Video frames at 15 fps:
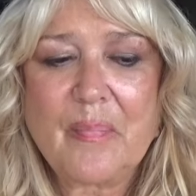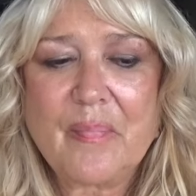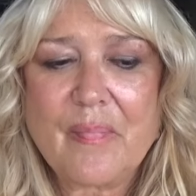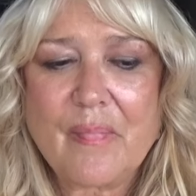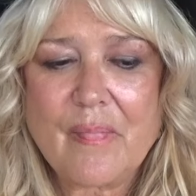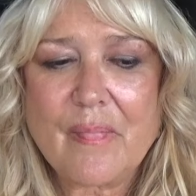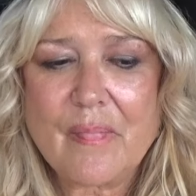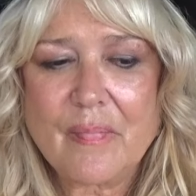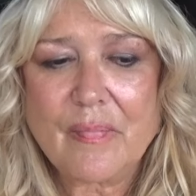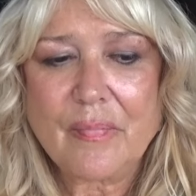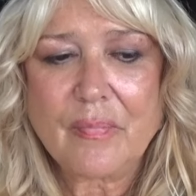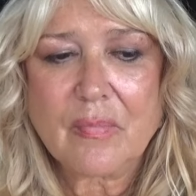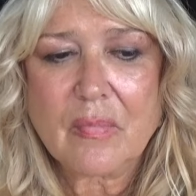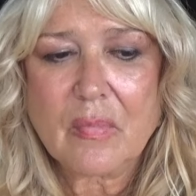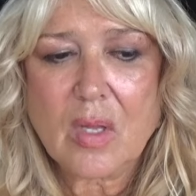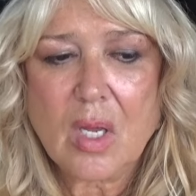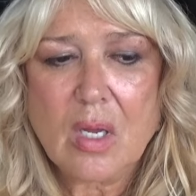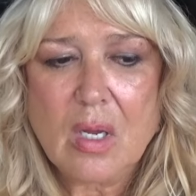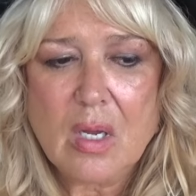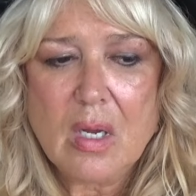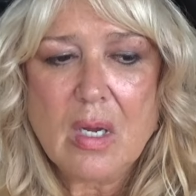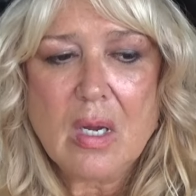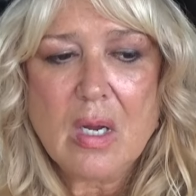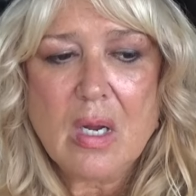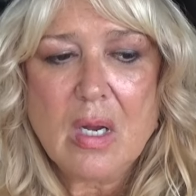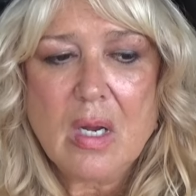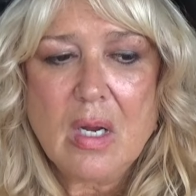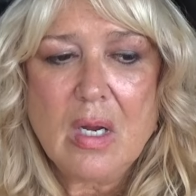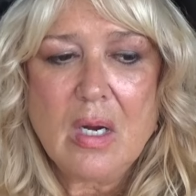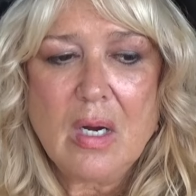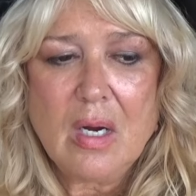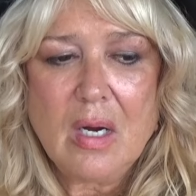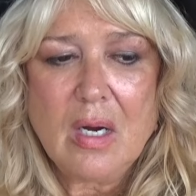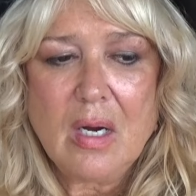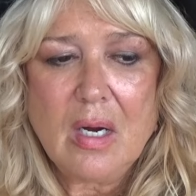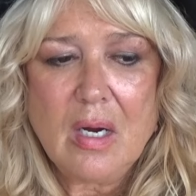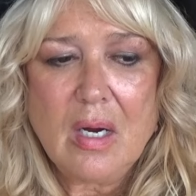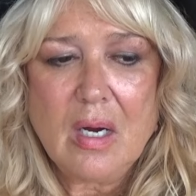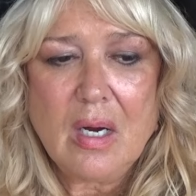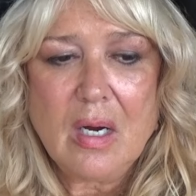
Nobody speaks.